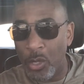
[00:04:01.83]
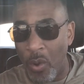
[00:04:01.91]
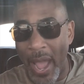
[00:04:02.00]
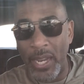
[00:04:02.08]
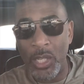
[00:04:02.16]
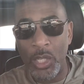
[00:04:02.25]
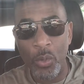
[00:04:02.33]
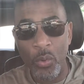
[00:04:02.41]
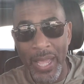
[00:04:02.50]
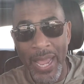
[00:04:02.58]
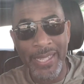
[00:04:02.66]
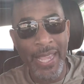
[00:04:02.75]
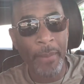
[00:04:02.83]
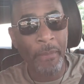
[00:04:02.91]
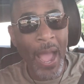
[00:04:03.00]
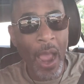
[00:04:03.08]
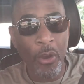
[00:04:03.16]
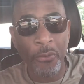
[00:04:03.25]
Gratitude is a
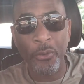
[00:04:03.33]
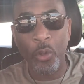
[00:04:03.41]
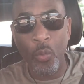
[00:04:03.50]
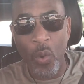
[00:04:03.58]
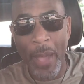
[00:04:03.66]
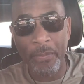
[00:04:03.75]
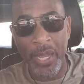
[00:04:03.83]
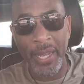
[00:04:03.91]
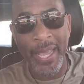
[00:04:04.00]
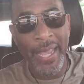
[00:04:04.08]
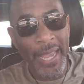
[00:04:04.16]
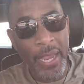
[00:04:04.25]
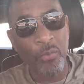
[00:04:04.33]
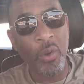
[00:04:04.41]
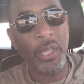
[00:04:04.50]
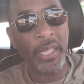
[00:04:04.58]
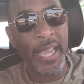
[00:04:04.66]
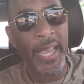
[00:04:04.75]
powerful weapon. It
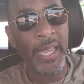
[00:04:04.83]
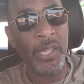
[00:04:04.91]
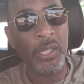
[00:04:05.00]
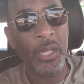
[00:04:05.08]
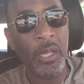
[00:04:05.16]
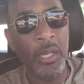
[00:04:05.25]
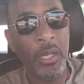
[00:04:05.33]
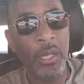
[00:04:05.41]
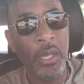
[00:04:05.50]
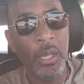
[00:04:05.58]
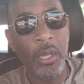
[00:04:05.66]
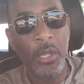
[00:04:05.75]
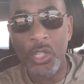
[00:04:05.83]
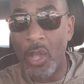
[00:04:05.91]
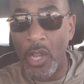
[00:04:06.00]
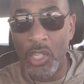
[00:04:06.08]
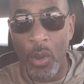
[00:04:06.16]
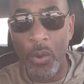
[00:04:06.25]
really is.
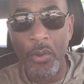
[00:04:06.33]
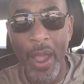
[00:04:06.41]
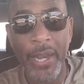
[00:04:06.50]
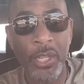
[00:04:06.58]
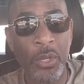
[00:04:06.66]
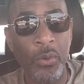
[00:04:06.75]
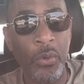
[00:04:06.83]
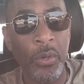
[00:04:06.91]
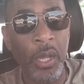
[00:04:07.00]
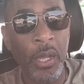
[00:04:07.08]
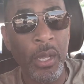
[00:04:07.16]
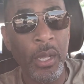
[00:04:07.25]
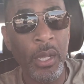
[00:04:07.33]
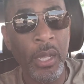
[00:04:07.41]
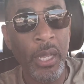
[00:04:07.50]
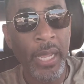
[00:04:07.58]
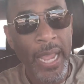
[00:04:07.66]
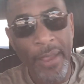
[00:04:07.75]
Start showing gratitude.
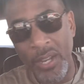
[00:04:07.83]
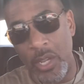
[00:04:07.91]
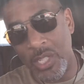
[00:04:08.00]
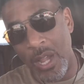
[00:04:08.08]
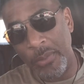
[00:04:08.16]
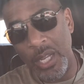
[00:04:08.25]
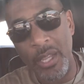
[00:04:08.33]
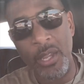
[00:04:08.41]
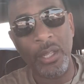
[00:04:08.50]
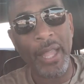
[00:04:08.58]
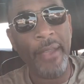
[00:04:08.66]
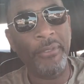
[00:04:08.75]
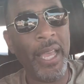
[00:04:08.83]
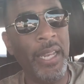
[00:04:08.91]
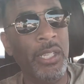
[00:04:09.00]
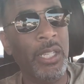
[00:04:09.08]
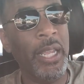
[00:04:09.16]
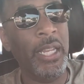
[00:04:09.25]
If there's something in your life that
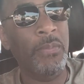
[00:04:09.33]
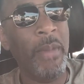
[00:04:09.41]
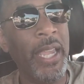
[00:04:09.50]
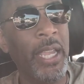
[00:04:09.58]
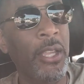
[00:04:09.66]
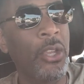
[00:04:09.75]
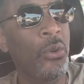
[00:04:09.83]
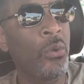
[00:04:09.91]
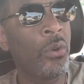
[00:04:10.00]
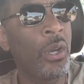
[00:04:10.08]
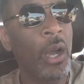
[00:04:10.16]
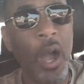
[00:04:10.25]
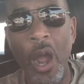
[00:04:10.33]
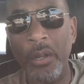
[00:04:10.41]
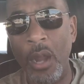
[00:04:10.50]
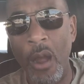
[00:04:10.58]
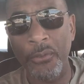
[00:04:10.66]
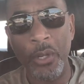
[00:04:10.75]
is, is making you
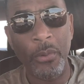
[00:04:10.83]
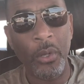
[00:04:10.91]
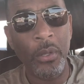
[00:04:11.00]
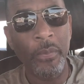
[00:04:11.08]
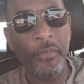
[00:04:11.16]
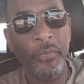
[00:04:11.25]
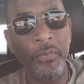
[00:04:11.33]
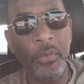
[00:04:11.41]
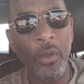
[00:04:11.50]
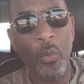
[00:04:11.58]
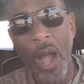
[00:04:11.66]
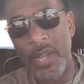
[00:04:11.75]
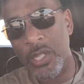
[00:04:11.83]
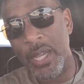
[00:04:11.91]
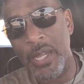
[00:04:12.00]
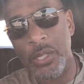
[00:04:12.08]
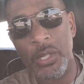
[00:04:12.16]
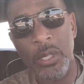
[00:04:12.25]
uncomfortable, watch
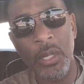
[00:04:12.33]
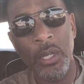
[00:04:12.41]
this.